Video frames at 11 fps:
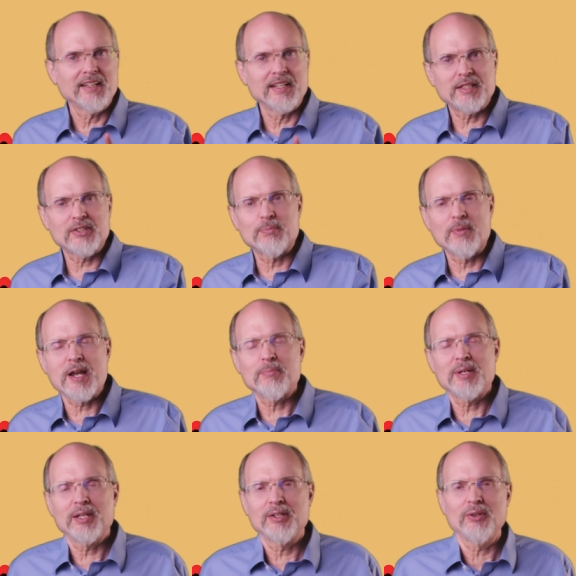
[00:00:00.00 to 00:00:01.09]
let this mind
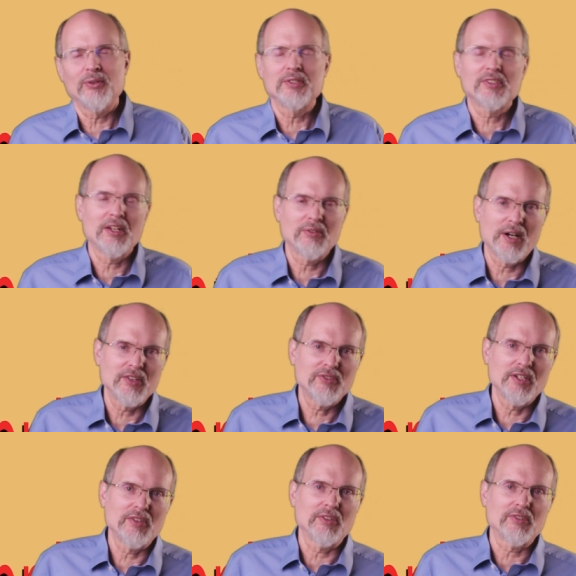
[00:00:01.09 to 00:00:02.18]
be in you that's in Christ
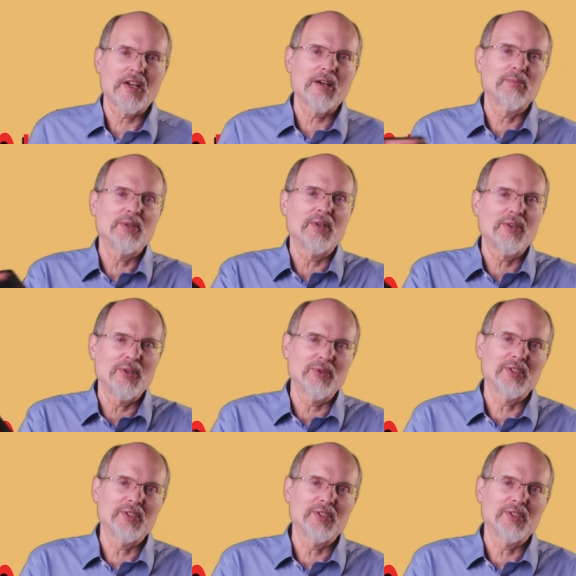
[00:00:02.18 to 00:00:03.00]
Jesus. God be with you